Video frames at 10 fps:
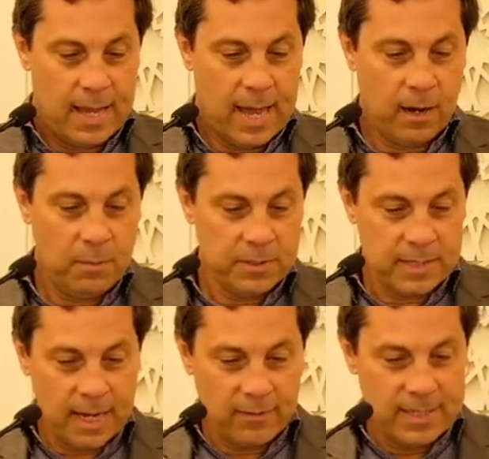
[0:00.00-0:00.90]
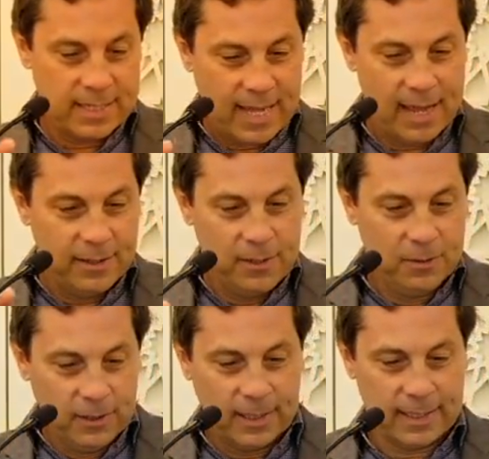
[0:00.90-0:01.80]
And almost at every scale you
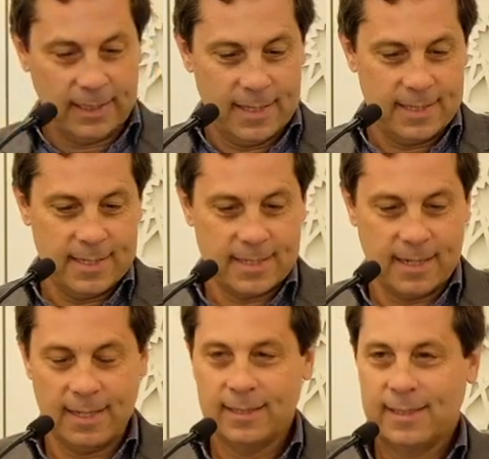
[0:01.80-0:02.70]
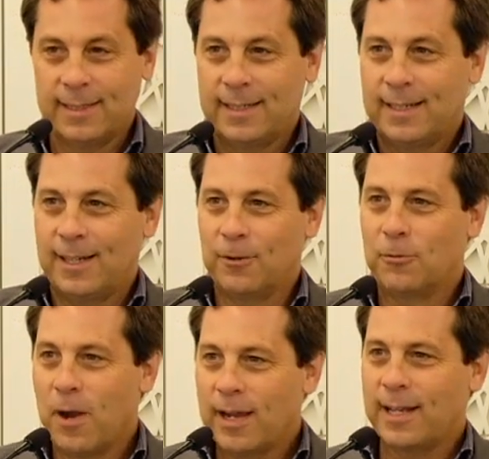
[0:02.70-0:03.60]
look, this is a
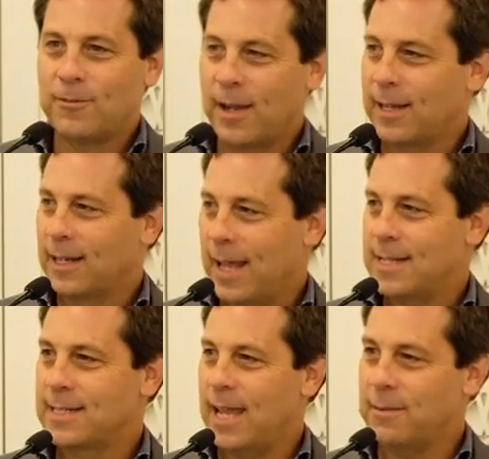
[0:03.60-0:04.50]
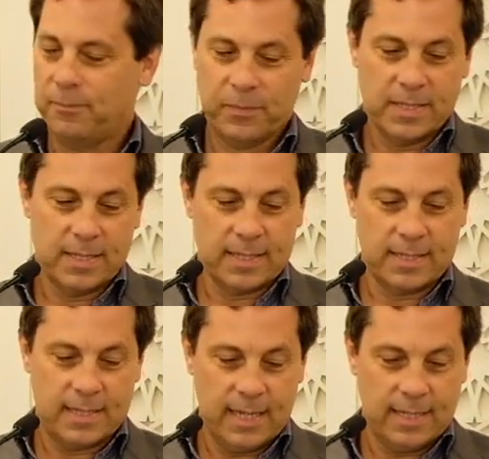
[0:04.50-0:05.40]
rugged landscape. This is a
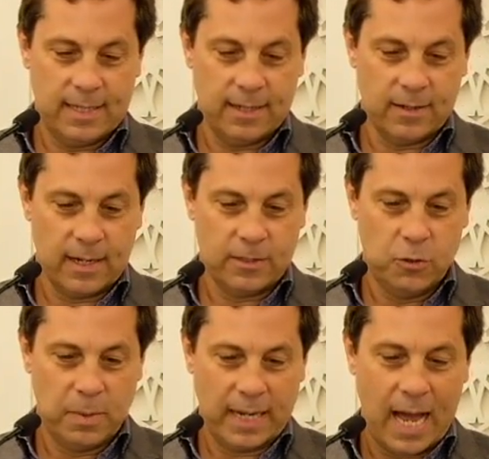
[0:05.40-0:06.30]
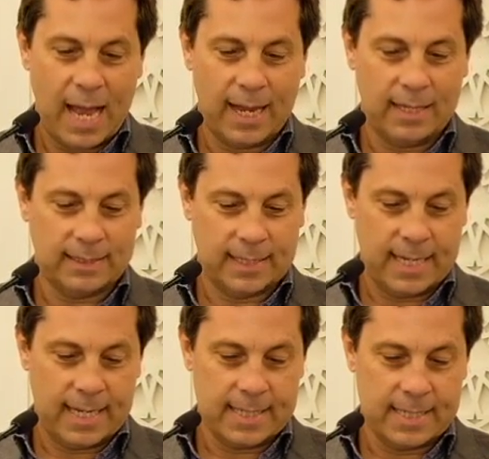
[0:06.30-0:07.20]
scene near Subakaya,
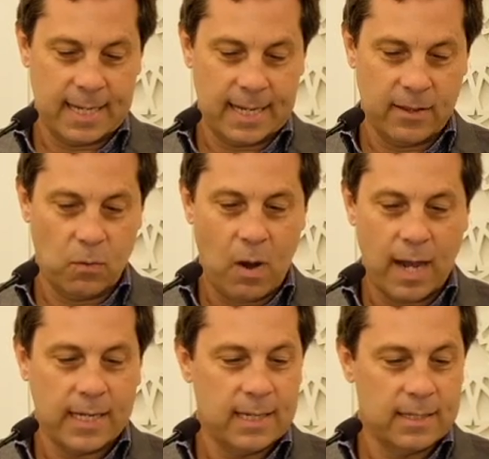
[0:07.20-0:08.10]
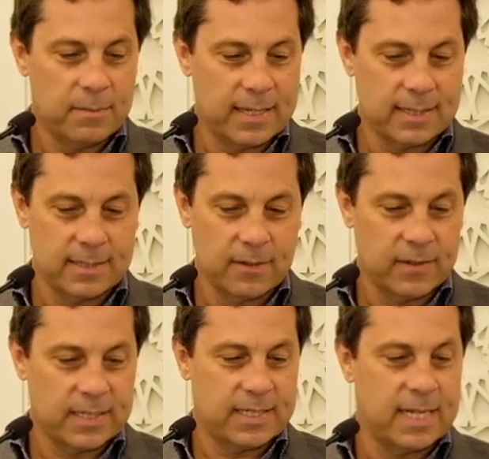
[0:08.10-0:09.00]
and the wadi, it makes a sort
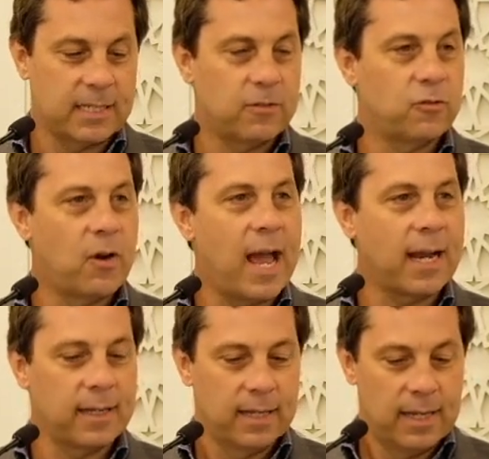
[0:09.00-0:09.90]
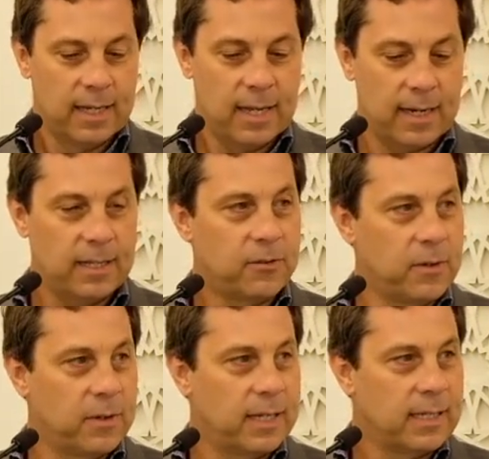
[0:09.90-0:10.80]
of a distinctive track cutting
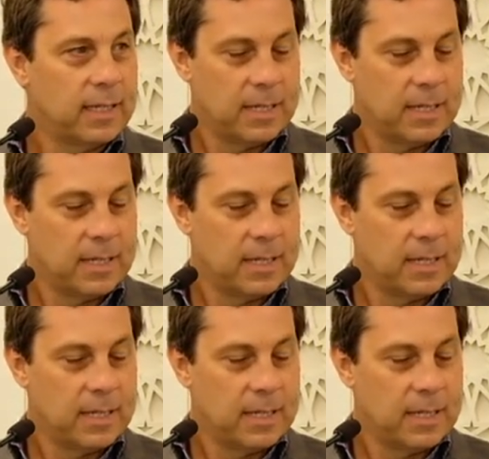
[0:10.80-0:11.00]
through it.